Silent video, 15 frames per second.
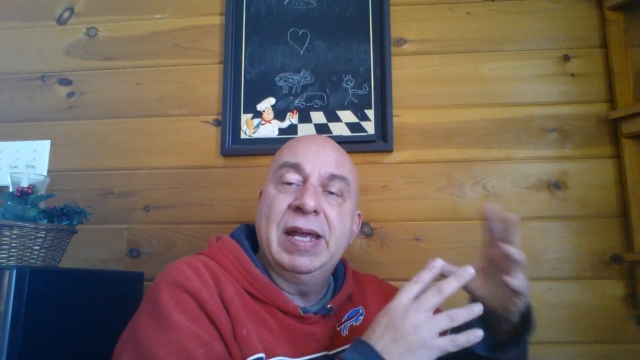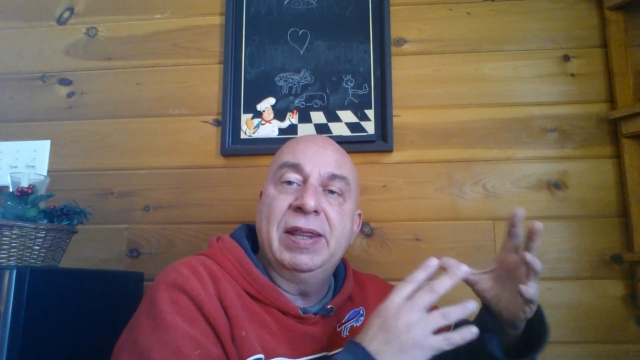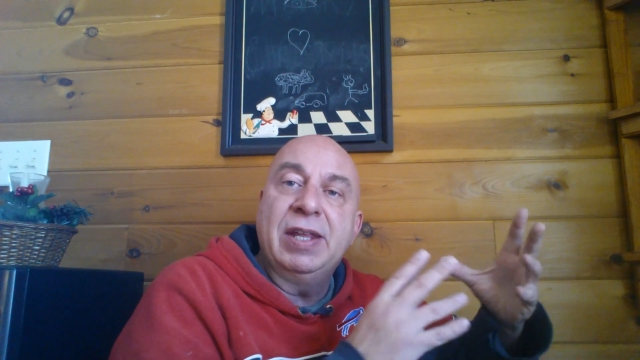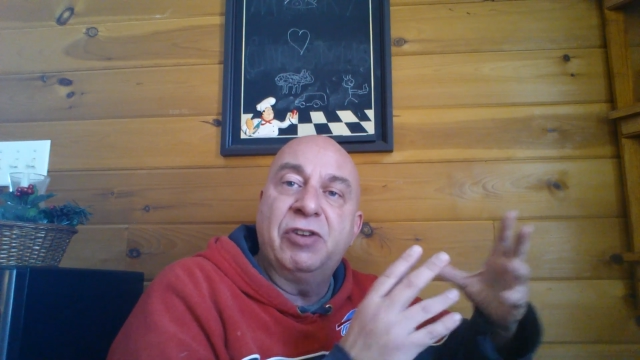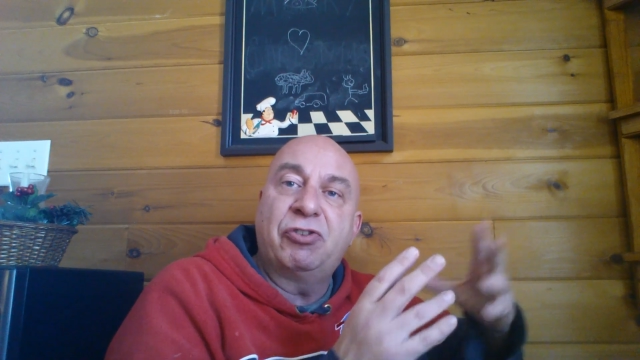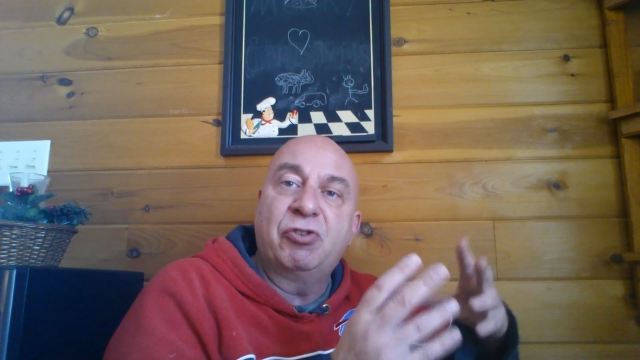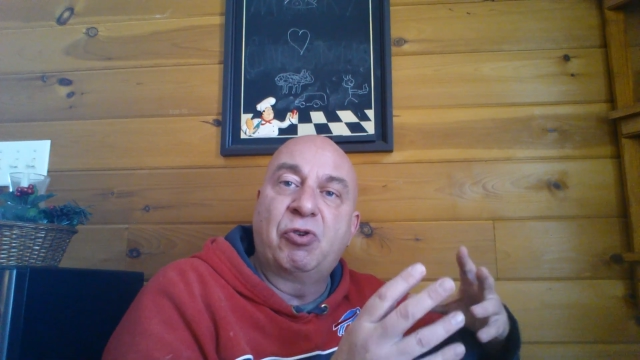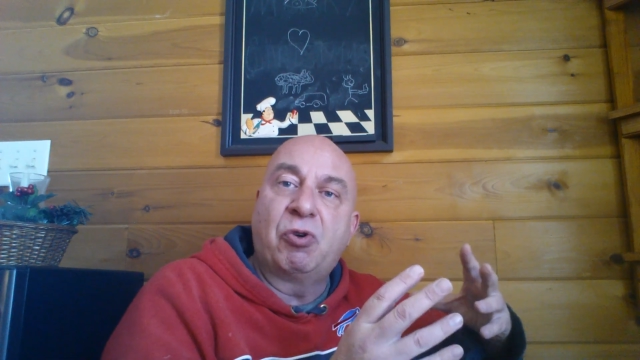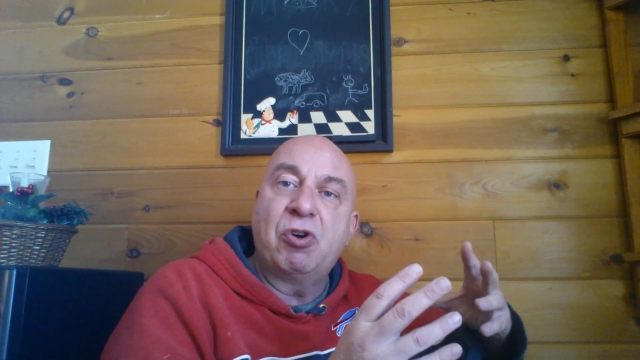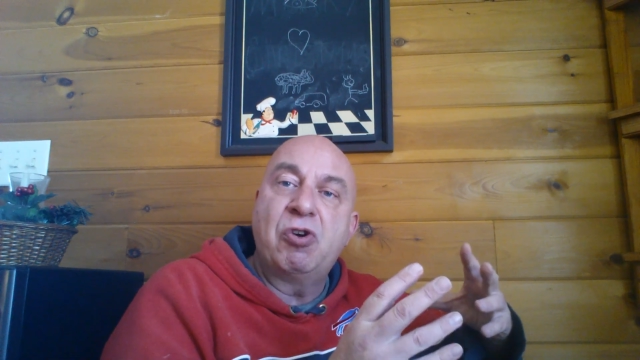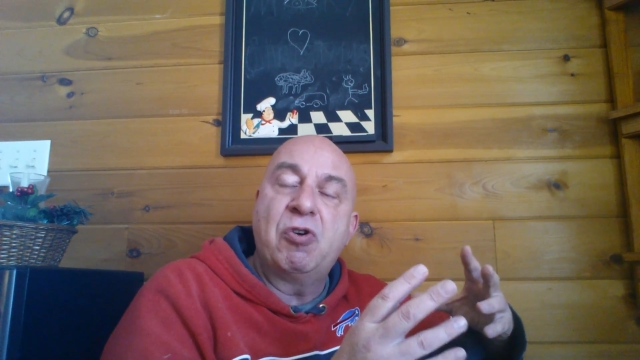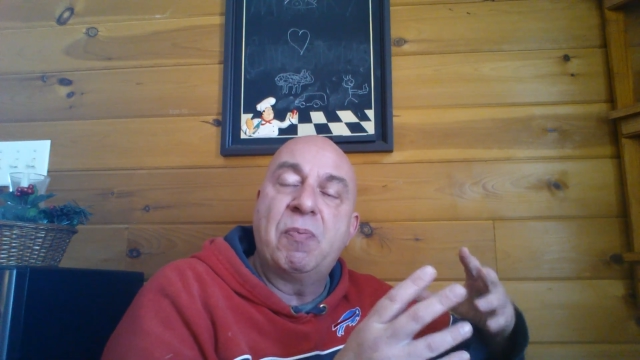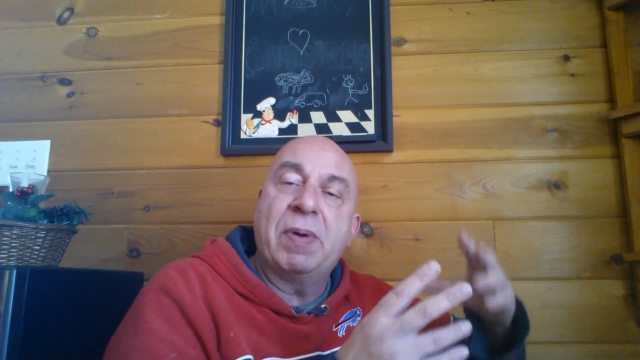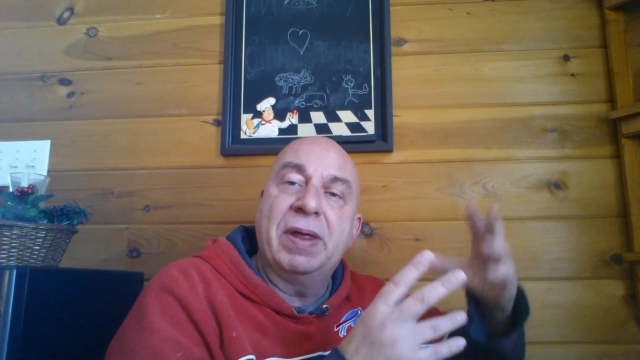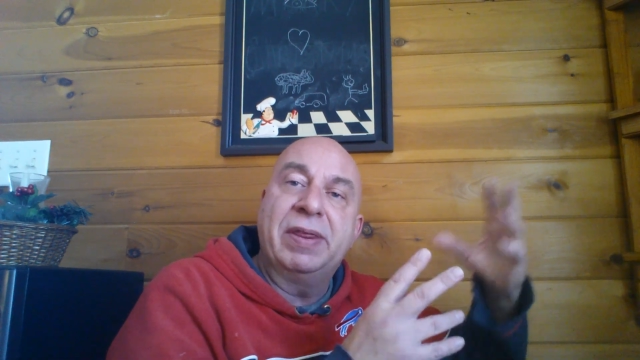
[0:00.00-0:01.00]
in this
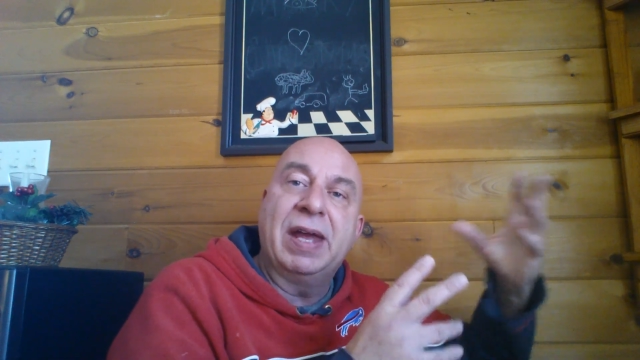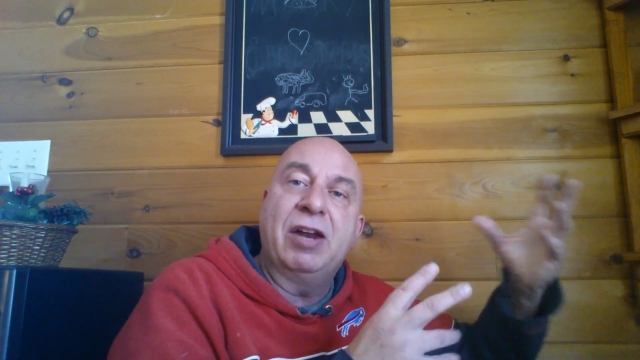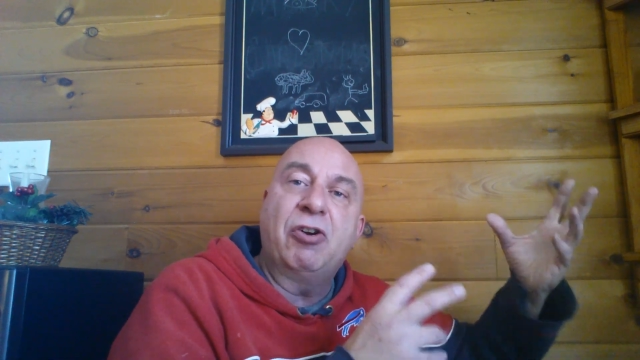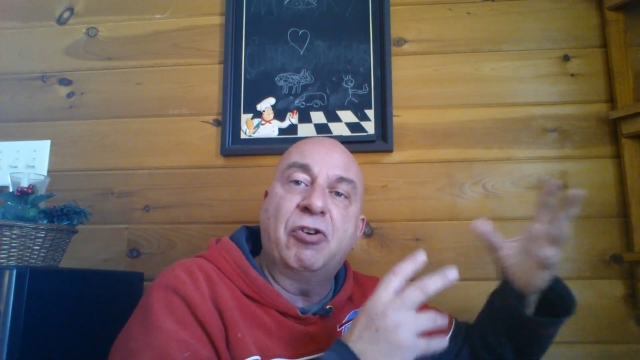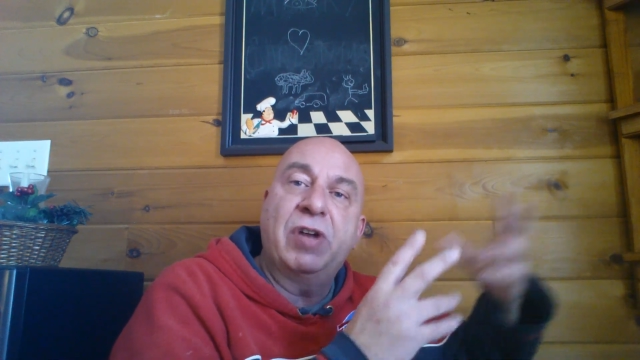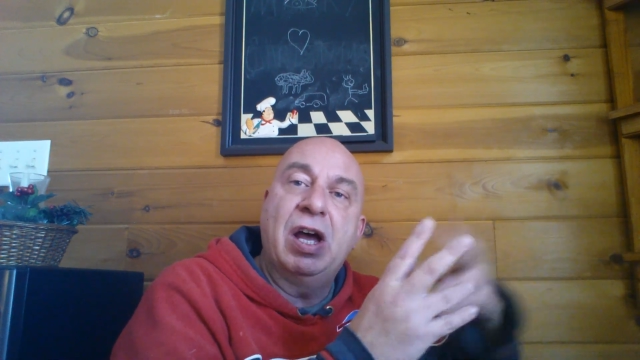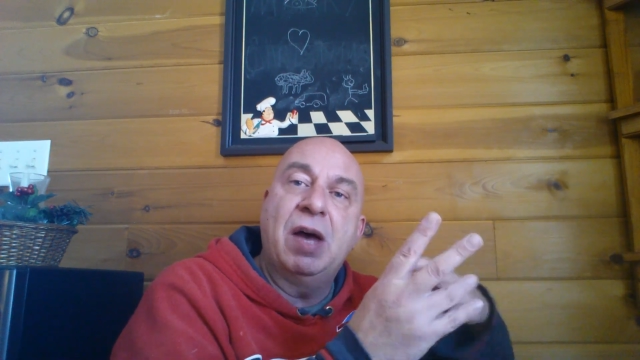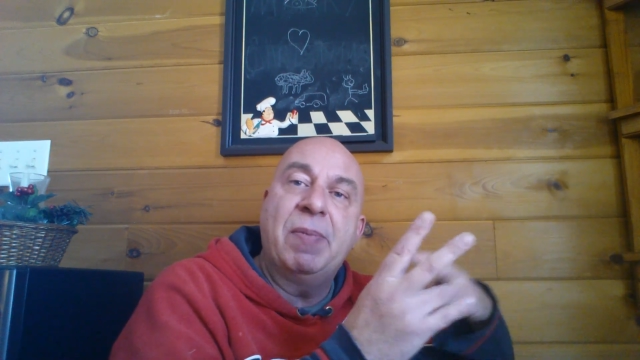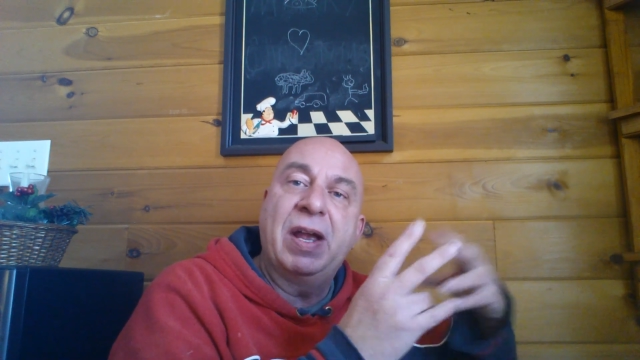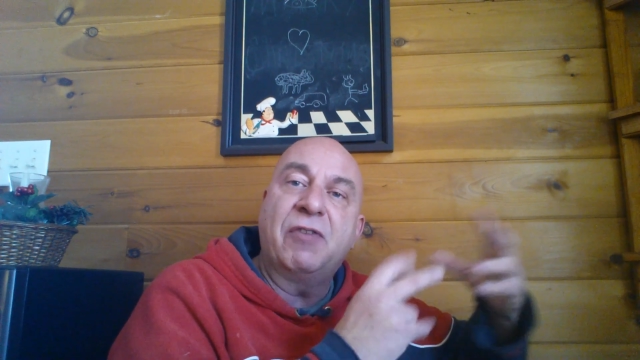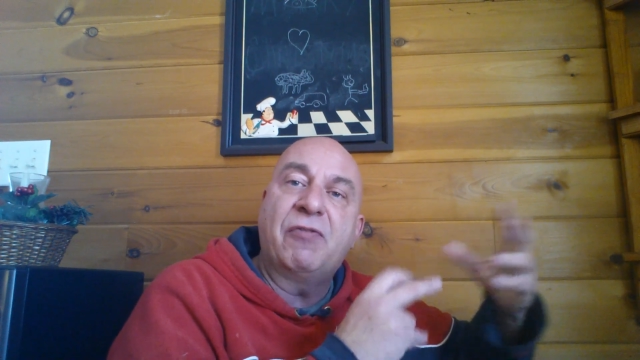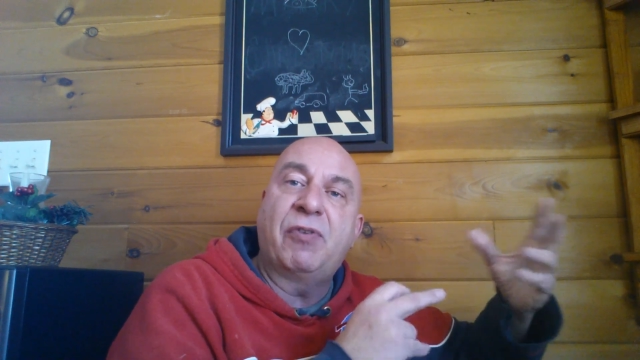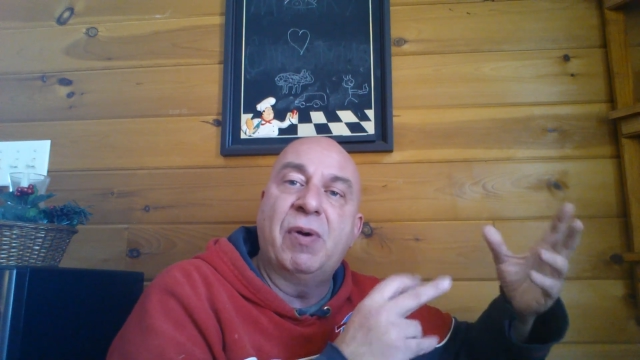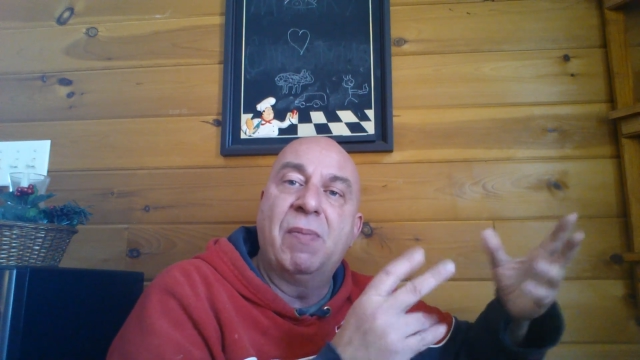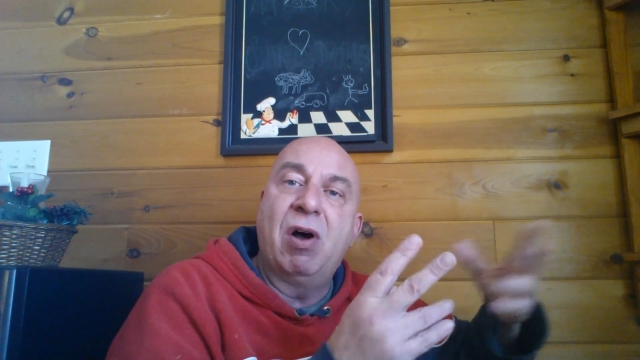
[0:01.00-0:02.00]
group that are
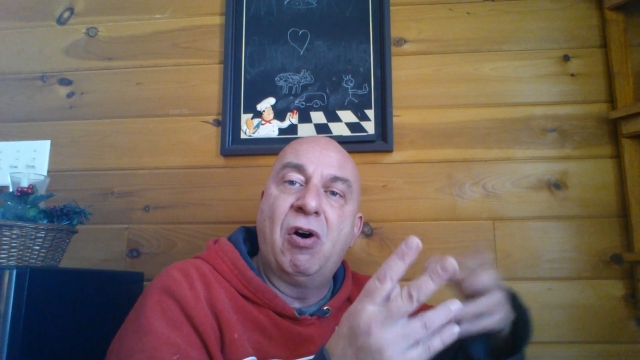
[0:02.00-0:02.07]
coming from